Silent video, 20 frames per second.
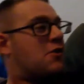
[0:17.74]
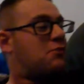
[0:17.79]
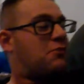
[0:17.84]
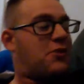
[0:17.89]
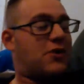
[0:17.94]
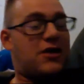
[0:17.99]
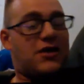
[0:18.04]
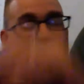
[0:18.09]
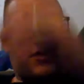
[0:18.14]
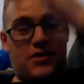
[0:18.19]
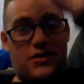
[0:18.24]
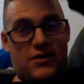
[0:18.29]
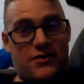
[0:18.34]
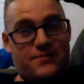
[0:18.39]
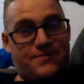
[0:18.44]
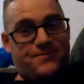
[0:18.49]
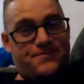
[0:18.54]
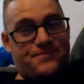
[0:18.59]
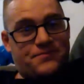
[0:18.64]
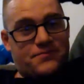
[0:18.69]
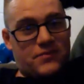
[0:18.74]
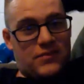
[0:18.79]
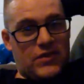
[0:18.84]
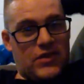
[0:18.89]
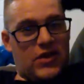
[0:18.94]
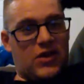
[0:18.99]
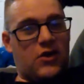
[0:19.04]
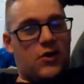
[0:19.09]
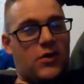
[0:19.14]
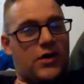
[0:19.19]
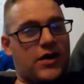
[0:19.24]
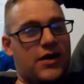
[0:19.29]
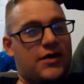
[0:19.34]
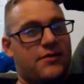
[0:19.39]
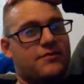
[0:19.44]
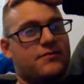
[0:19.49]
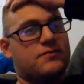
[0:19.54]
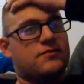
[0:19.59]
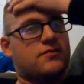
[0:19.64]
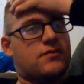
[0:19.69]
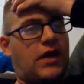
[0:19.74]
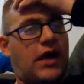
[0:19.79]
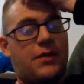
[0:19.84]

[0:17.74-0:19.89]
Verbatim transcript: But, um, no, I'm.